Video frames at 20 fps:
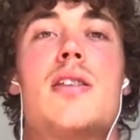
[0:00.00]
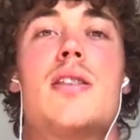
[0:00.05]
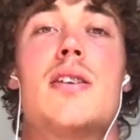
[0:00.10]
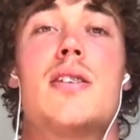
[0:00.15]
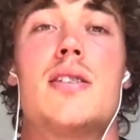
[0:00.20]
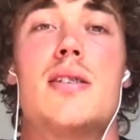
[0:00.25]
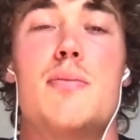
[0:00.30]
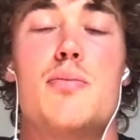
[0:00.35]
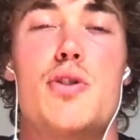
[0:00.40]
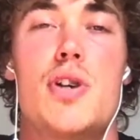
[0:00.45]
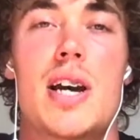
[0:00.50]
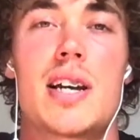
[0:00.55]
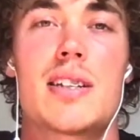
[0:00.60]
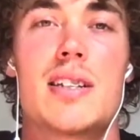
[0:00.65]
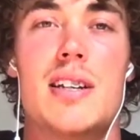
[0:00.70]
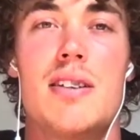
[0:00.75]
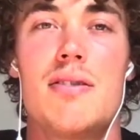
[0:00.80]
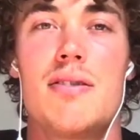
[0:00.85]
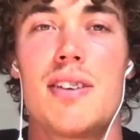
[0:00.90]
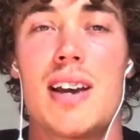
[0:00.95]
the
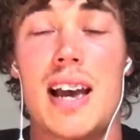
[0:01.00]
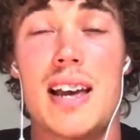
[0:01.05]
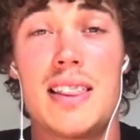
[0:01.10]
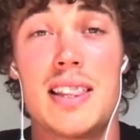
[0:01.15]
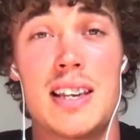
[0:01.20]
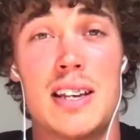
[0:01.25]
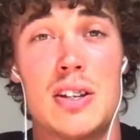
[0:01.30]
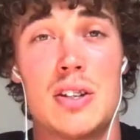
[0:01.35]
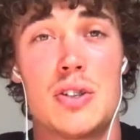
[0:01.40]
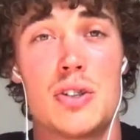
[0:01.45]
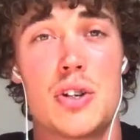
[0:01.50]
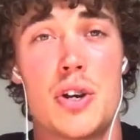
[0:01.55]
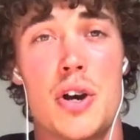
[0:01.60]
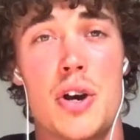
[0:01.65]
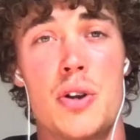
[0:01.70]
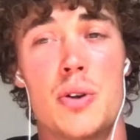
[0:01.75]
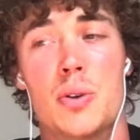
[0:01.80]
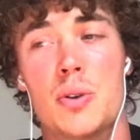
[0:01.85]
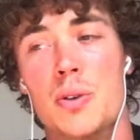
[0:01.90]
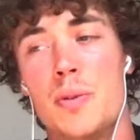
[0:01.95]
subjective and the
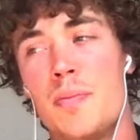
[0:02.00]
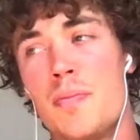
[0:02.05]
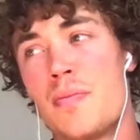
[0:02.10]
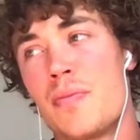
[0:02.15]
internal.